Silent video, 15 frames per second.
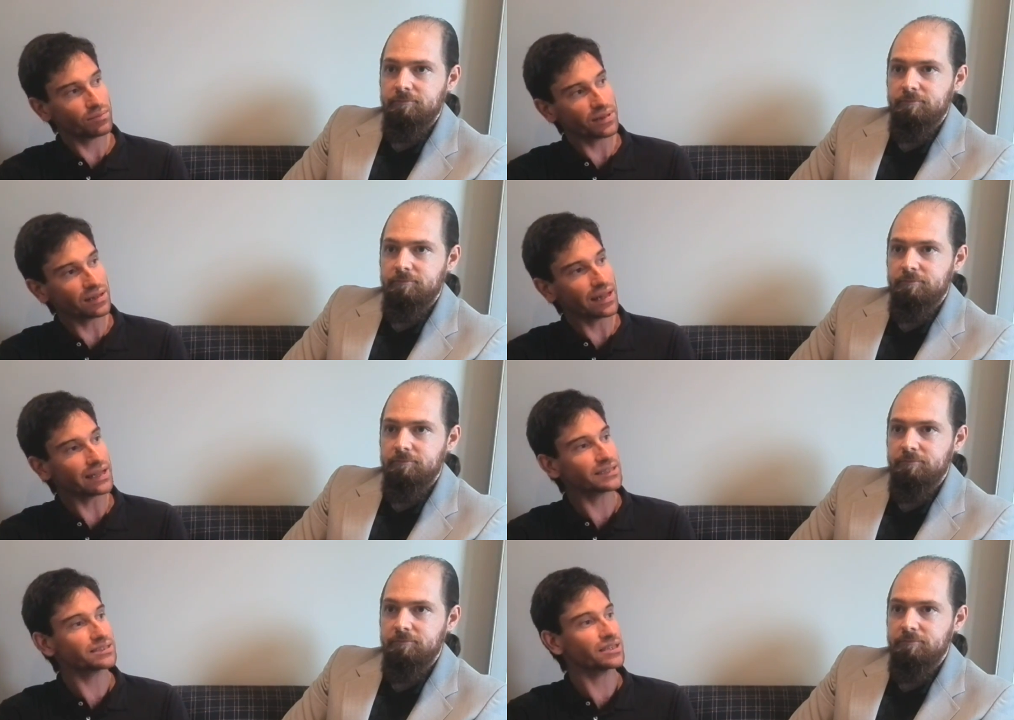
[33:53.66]

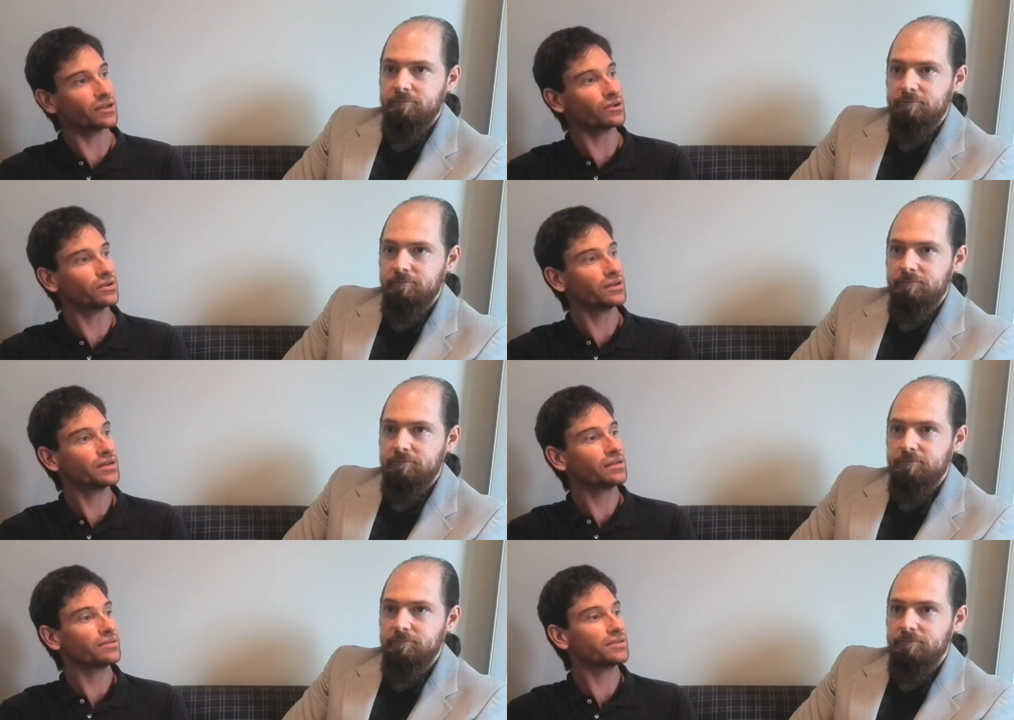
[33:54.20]
Speaker 1: bit less so
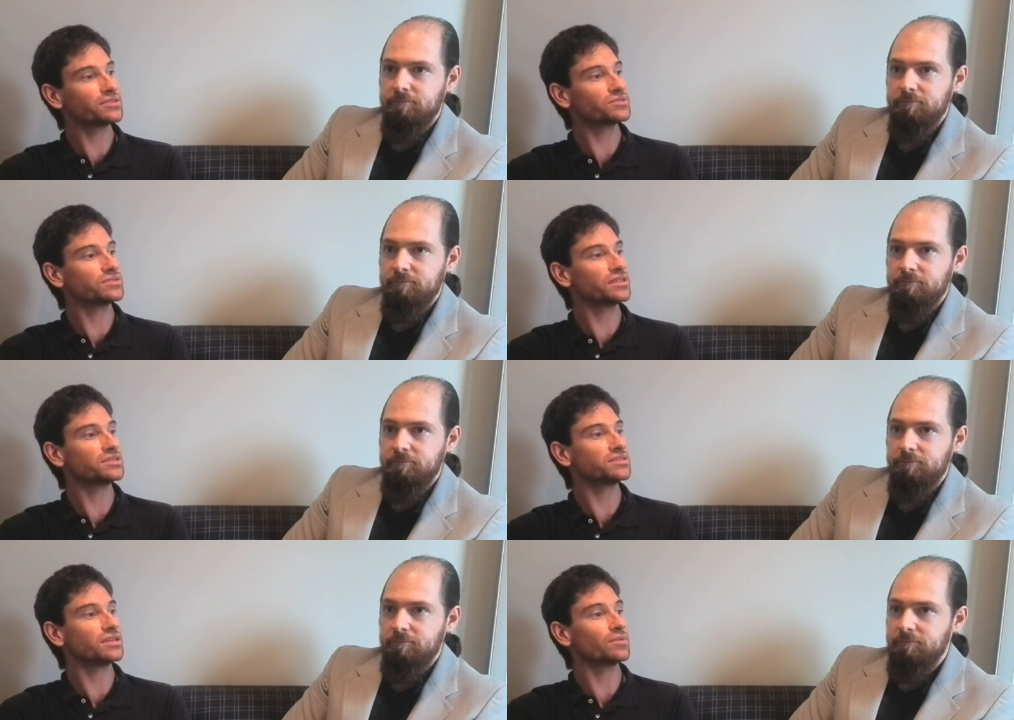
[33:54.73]
this
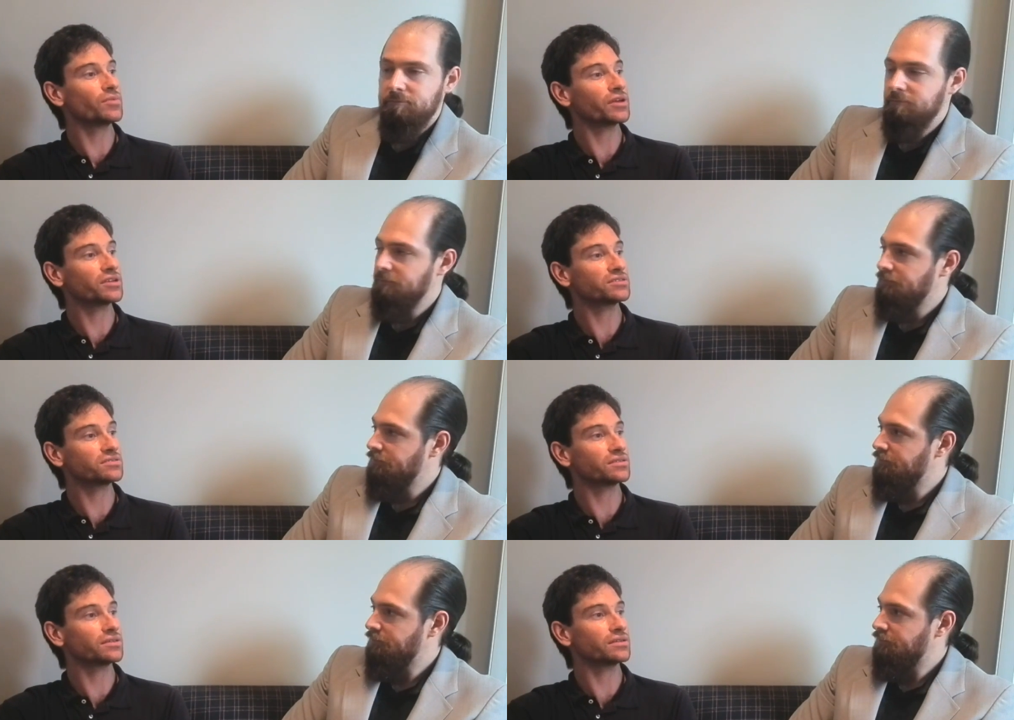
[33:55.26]
this year
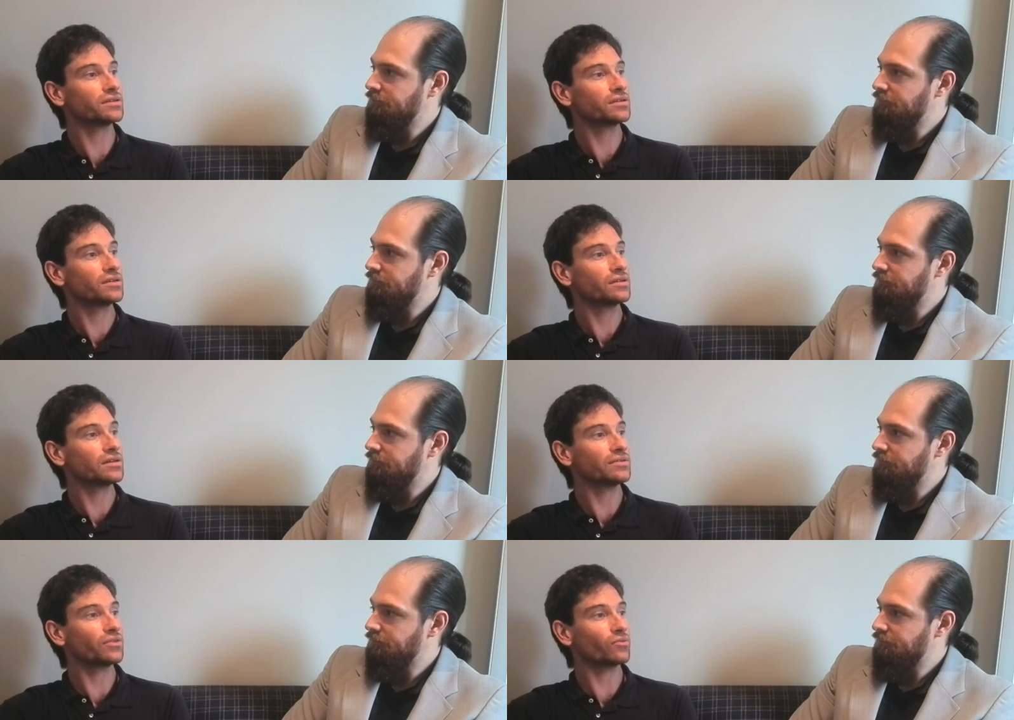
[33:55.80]
because of
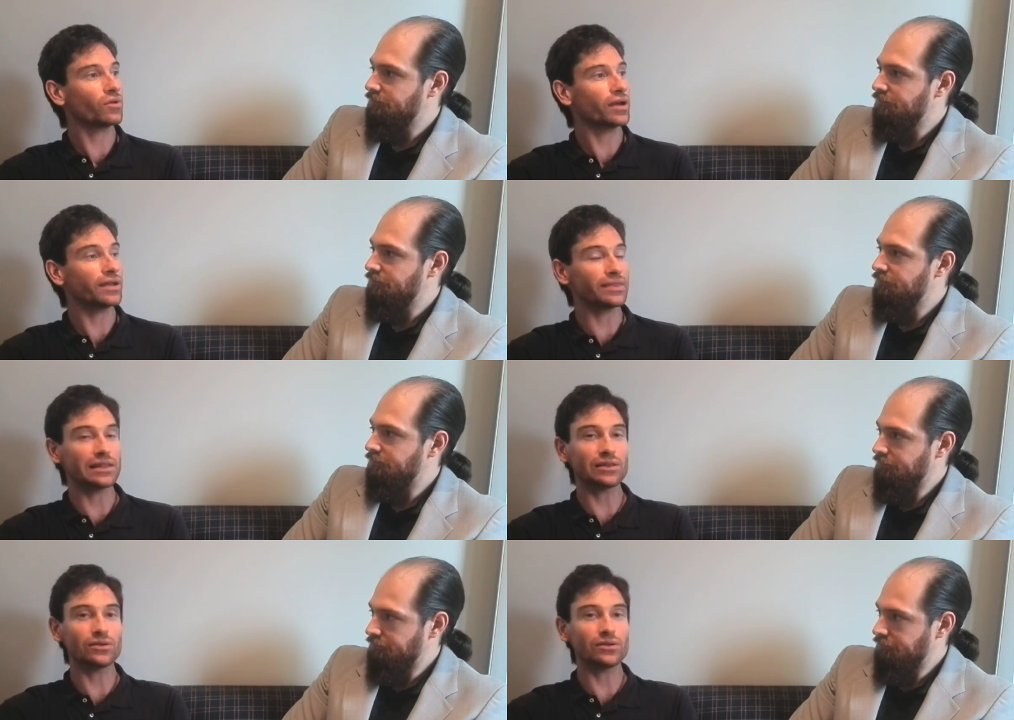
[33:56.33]
the, of the rain.